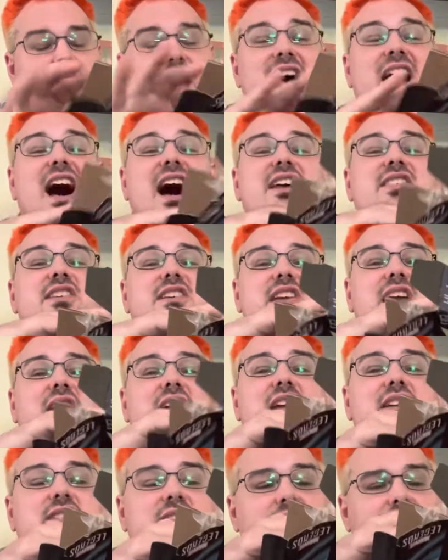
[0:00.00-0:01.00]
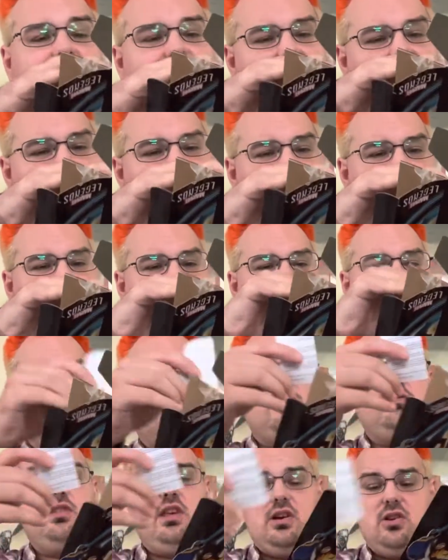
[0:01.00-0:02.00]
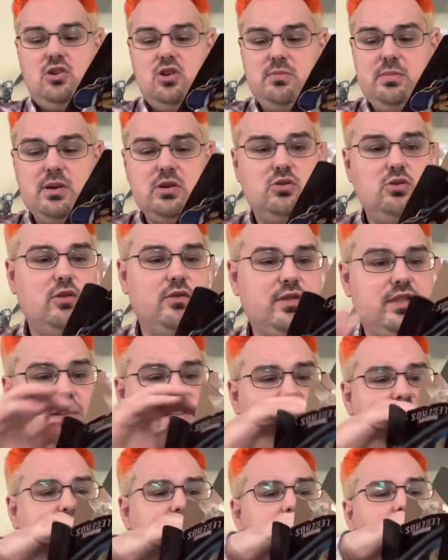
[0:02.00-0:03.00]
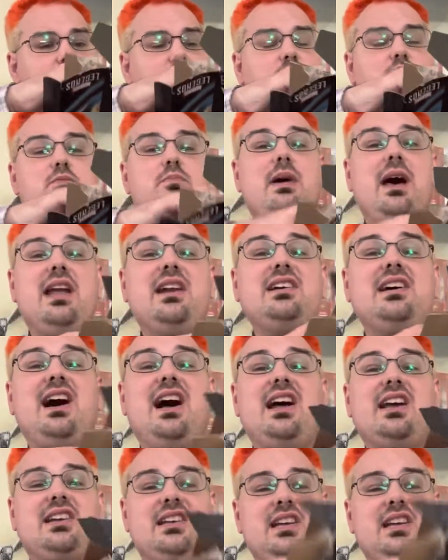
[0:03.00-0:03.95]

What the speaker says: I think another accessory that could have been cool for the Sentry would have been a